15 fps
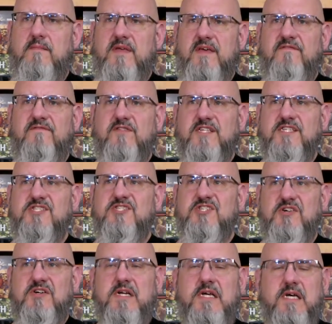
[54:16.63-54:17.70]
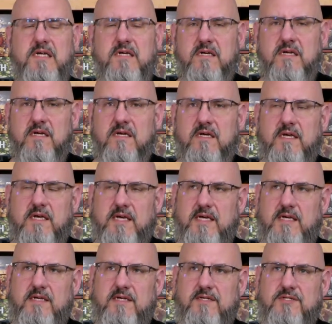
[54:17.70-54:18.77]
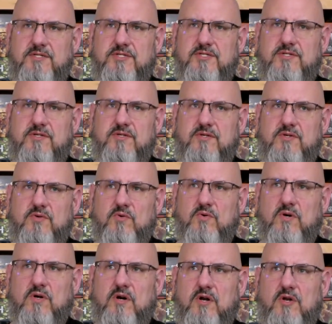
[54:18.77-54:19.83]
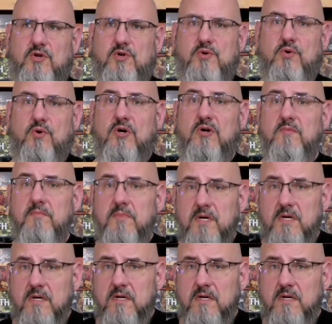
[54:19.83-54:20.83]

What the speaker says: If Lacerda is your norm,